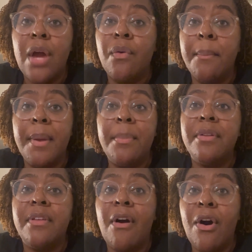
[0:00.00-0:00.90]

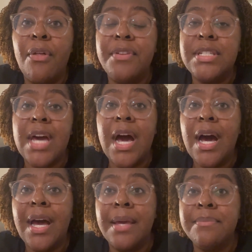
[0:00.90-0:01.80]
Remember the, all the
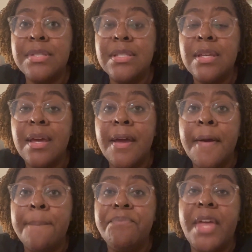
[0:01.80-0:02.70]
times
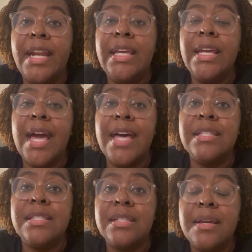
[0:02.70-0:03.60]
that He
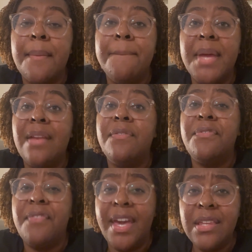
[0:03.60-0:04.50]
has been
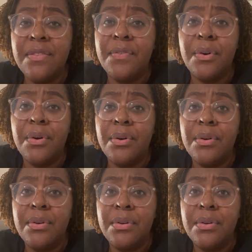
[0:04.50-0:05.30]
faithful.